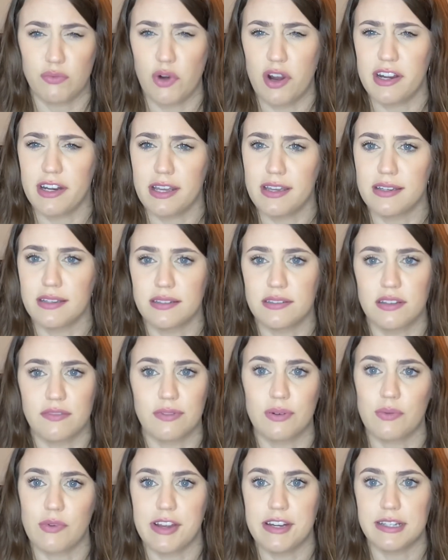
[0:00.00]
writing,
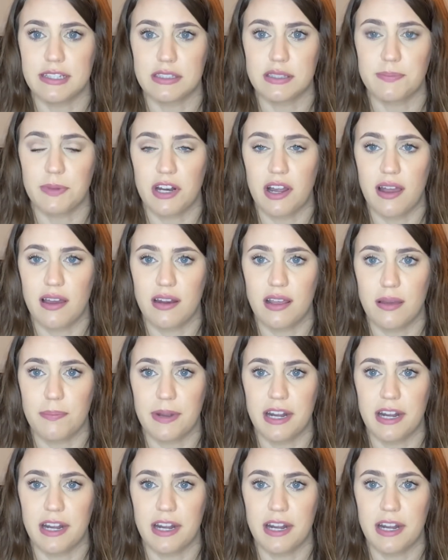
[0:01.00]
different writings put on it.